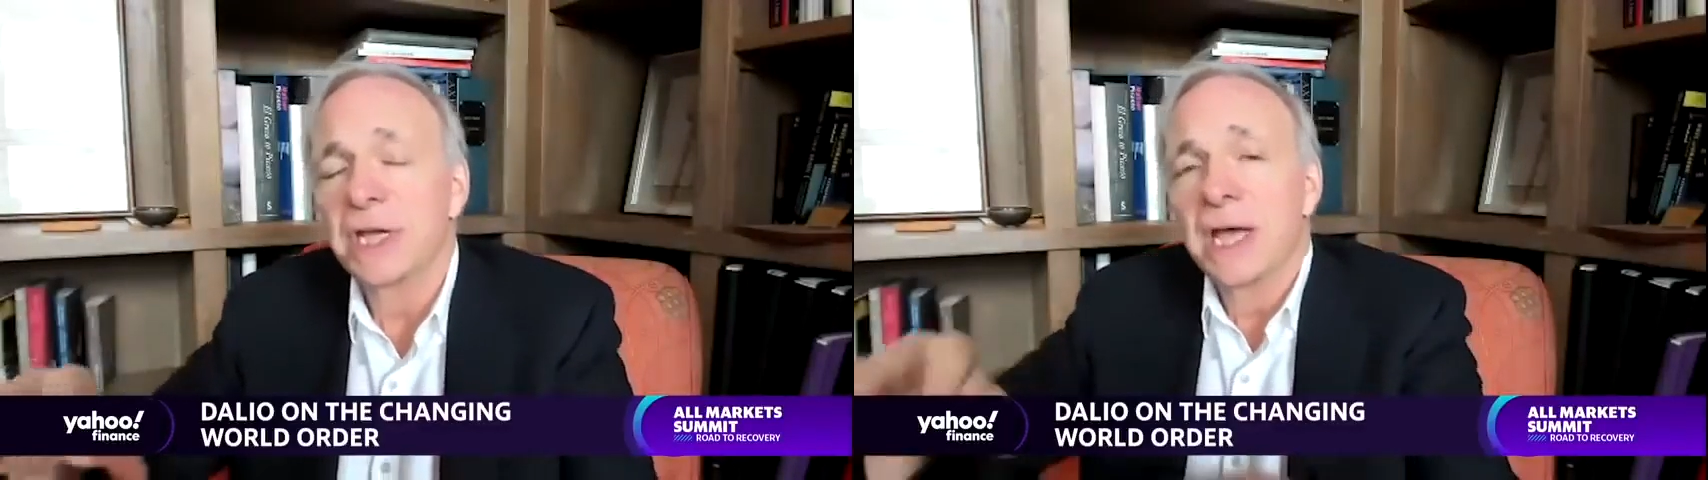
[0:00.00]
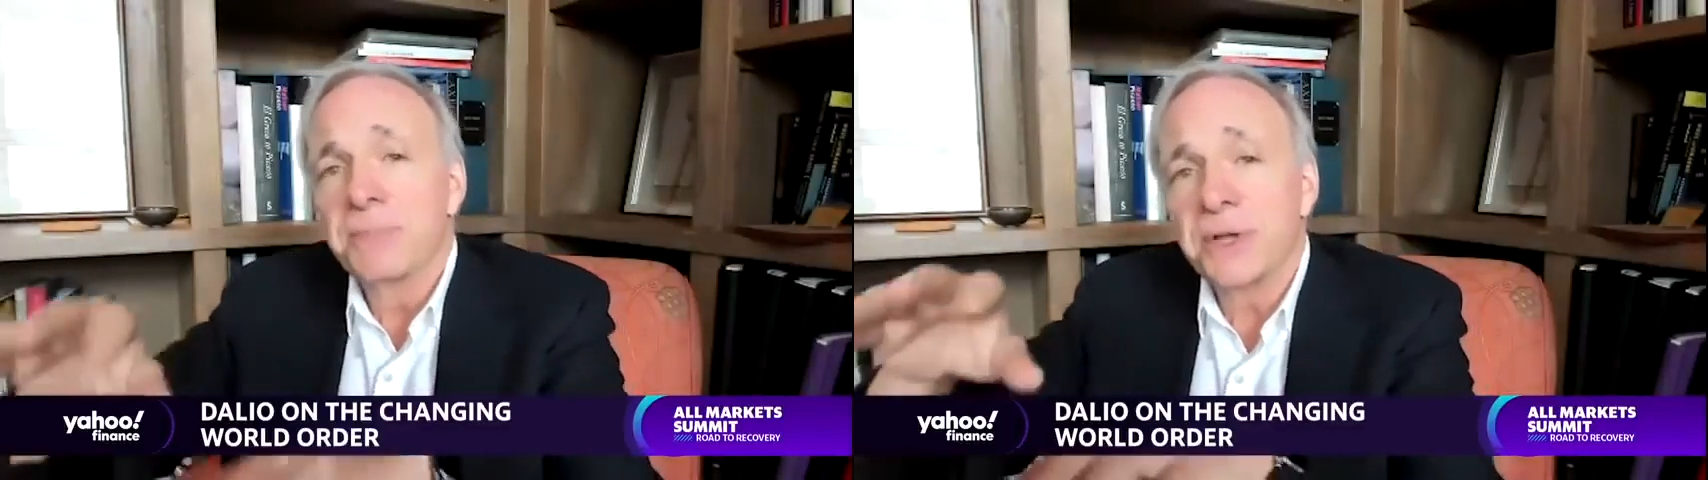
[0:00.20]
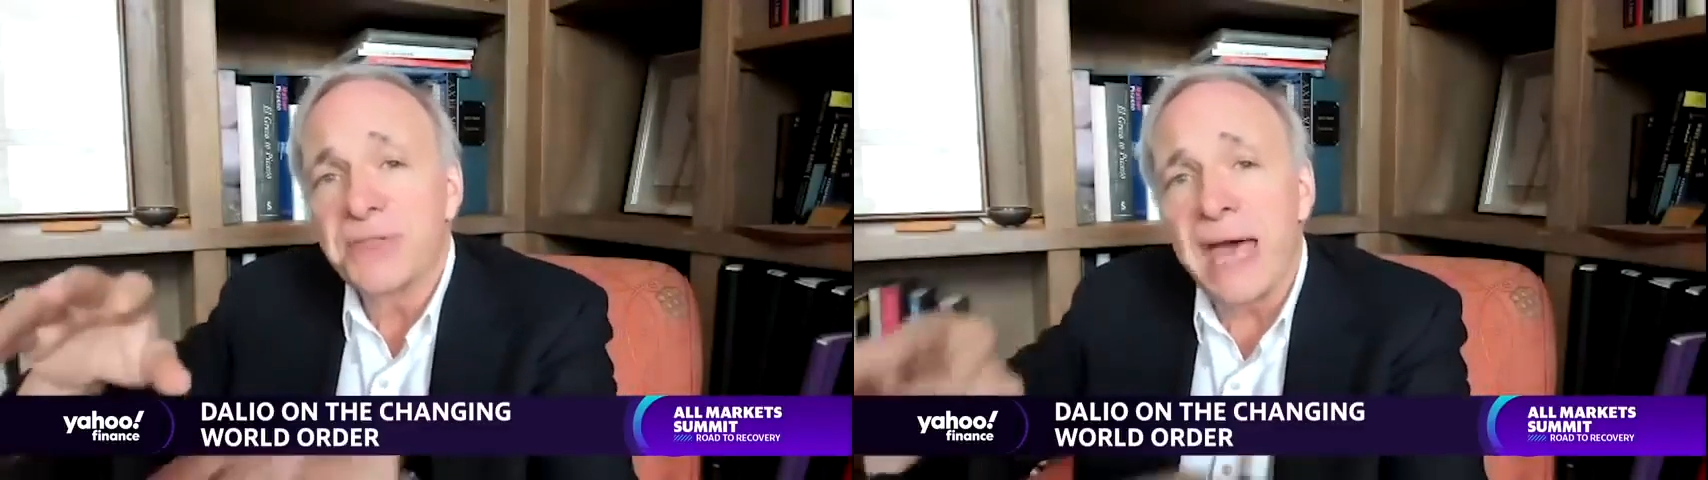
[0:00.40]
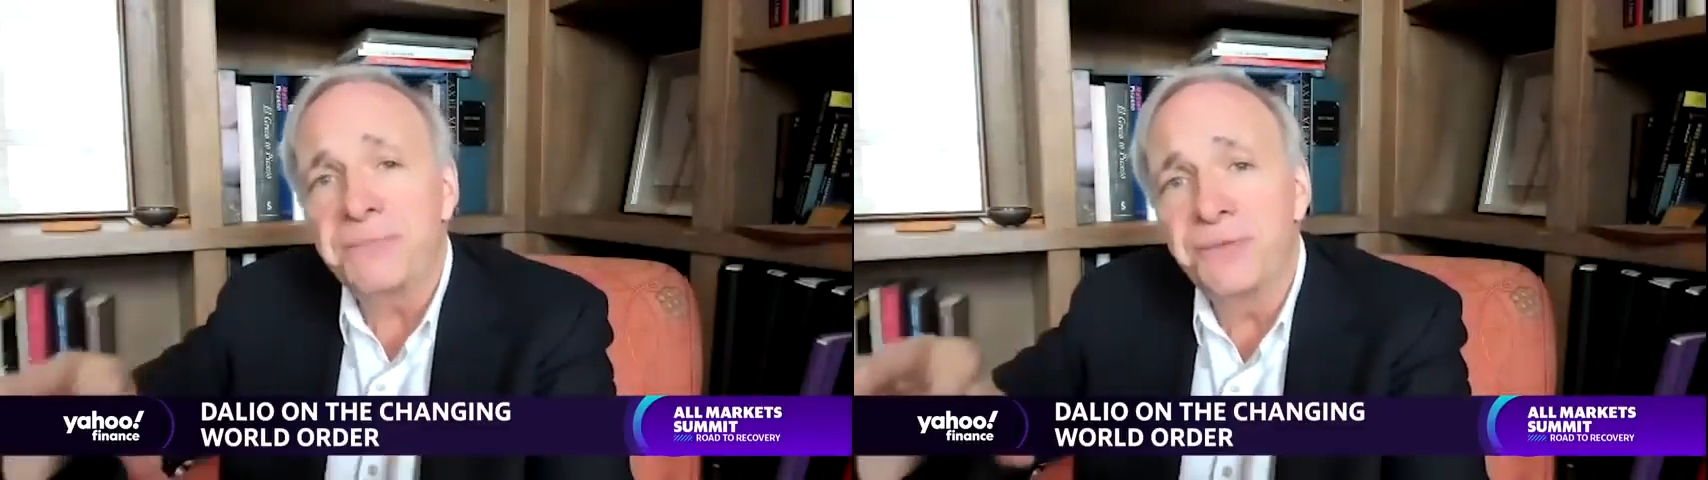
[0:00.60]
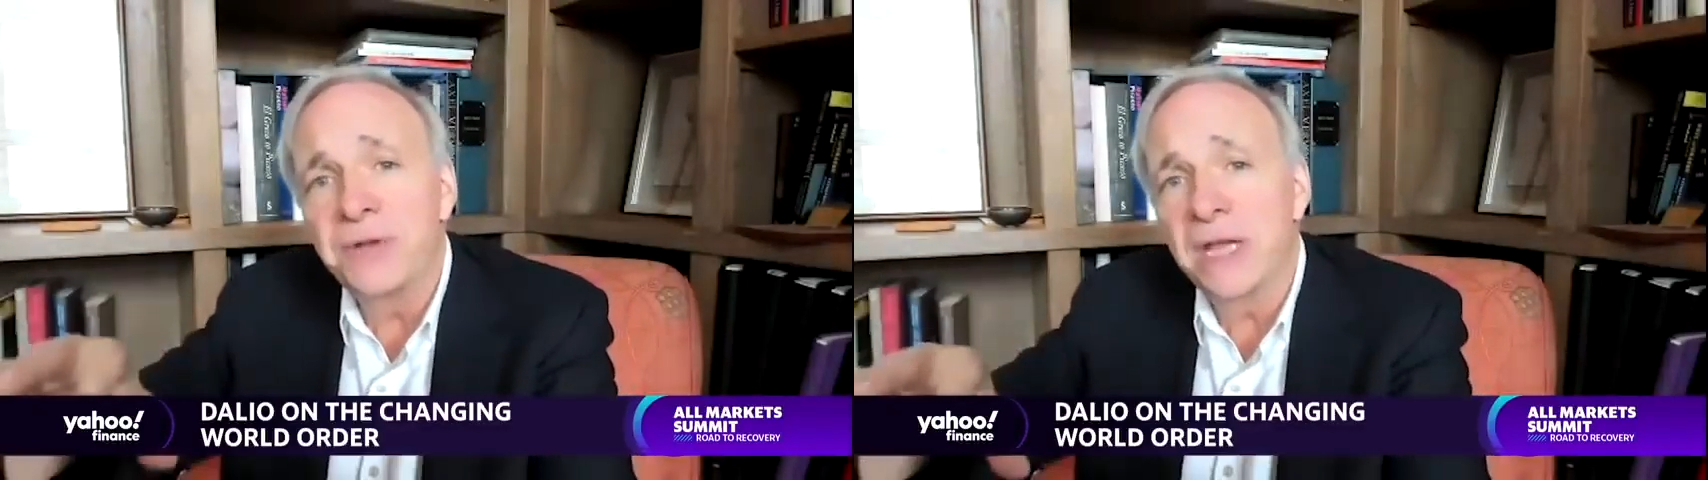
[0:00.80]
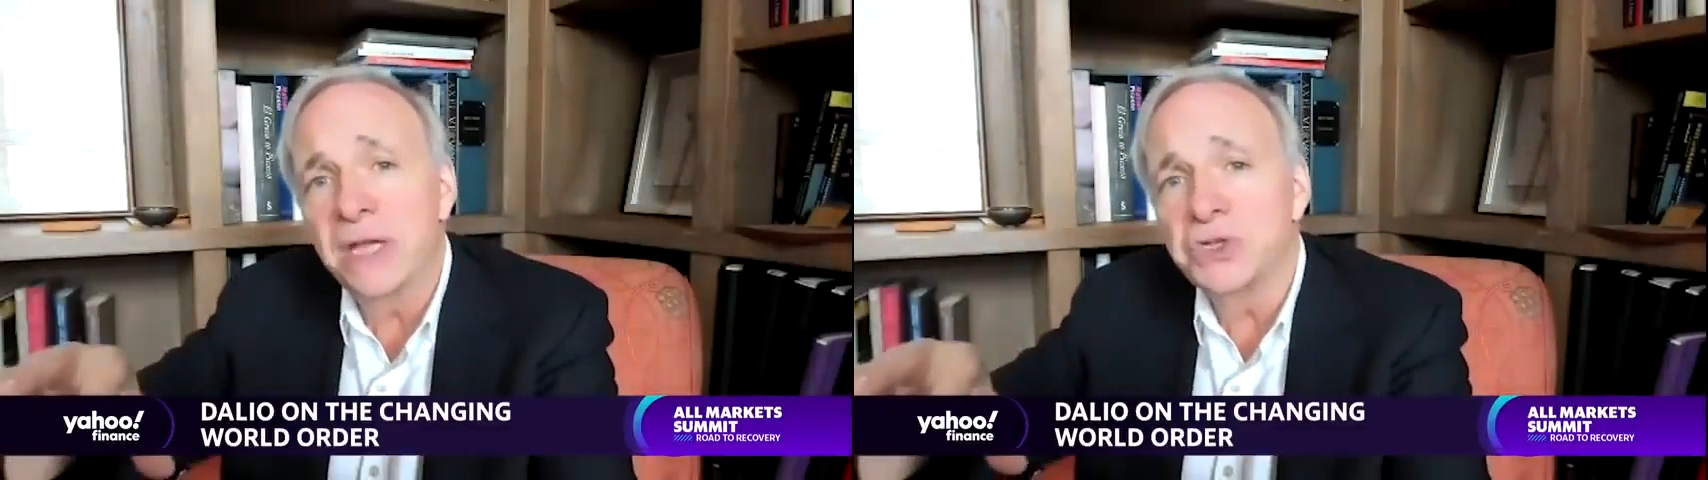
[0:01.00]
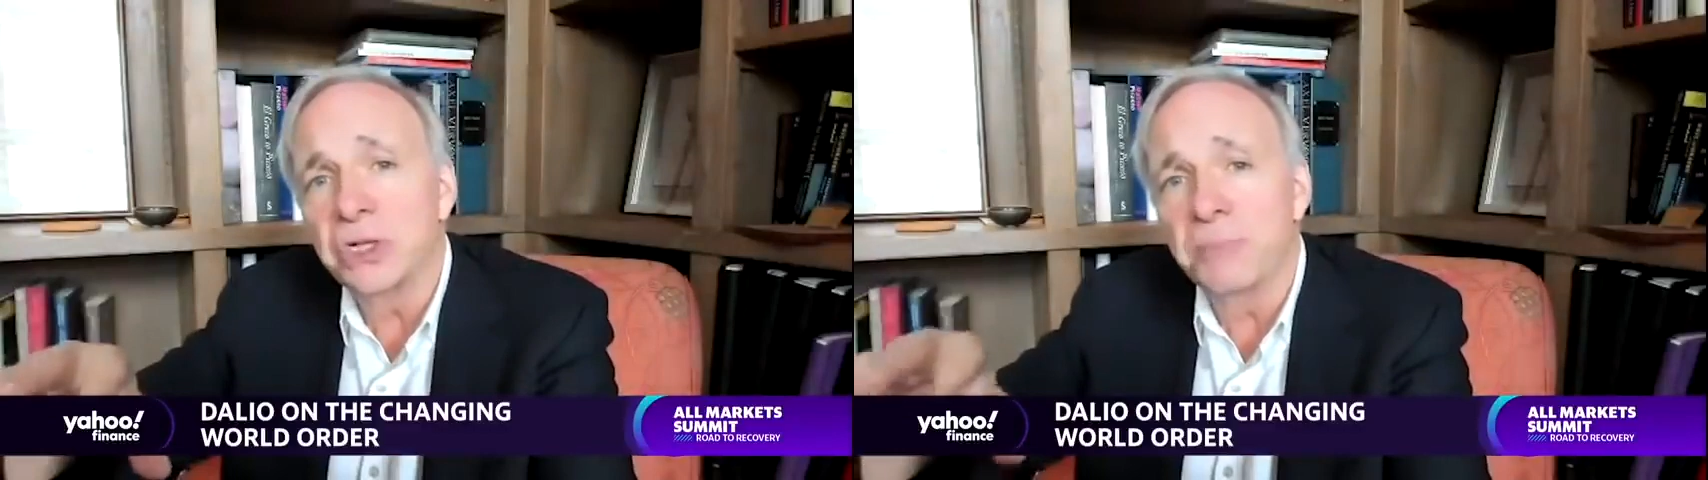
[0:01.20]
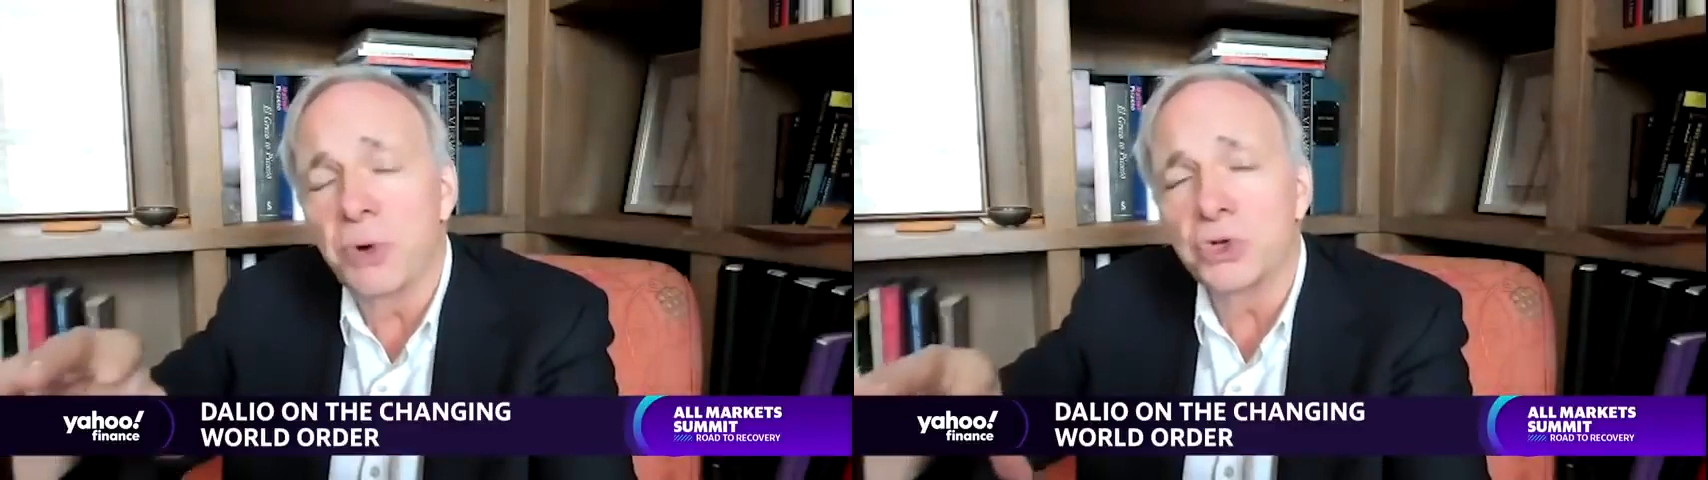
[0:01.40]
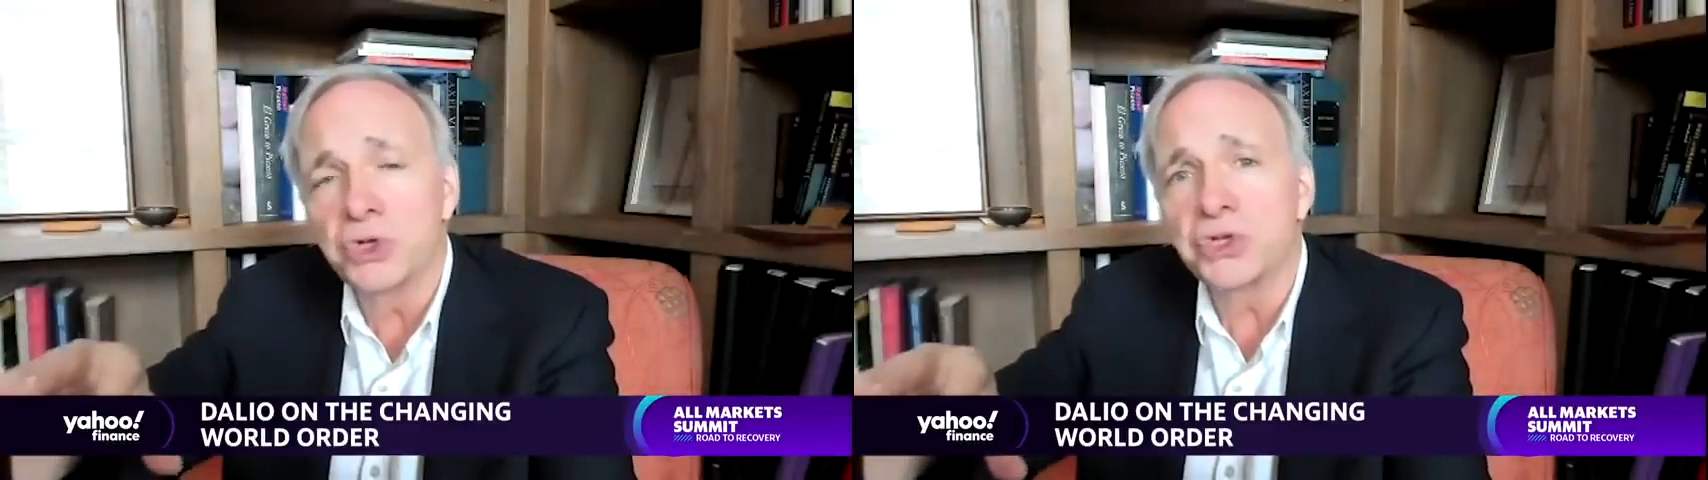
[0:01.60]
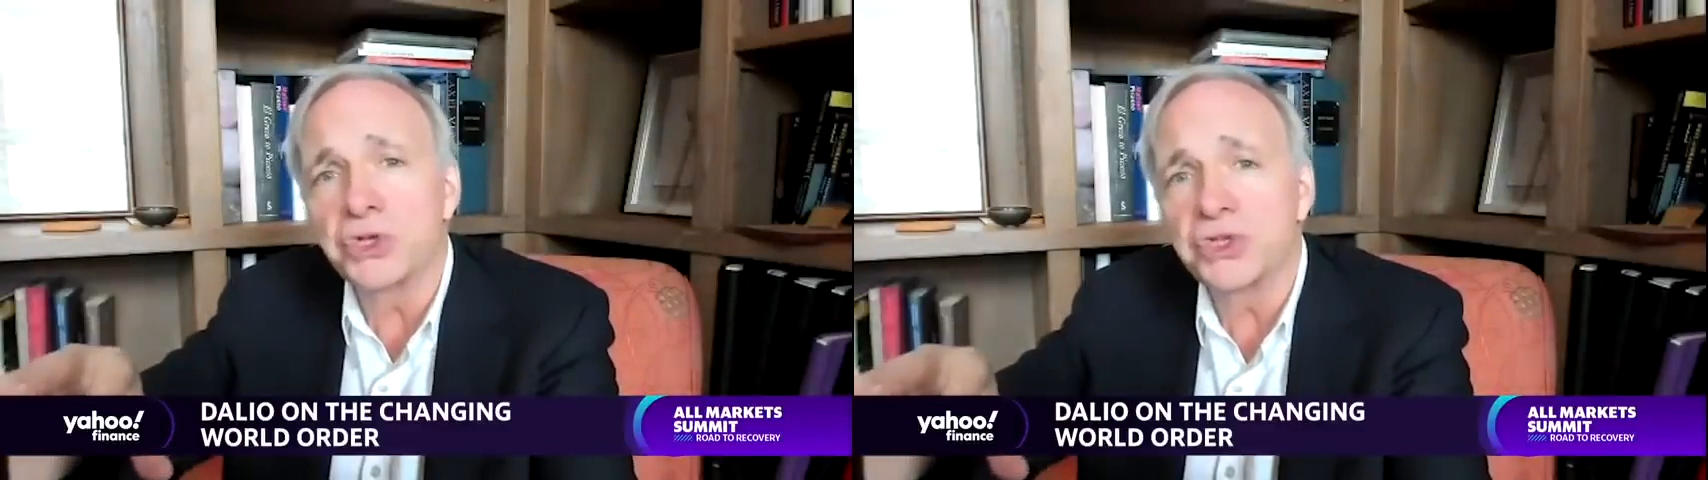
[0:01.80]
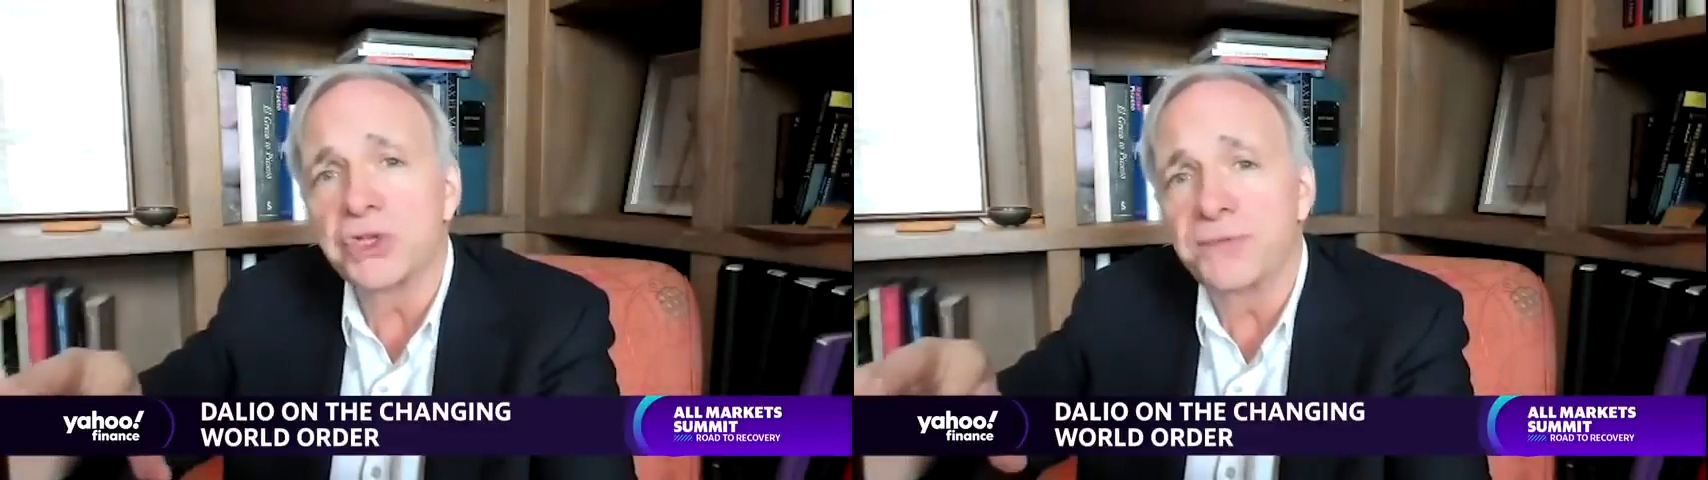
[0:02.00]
But that financial purchases of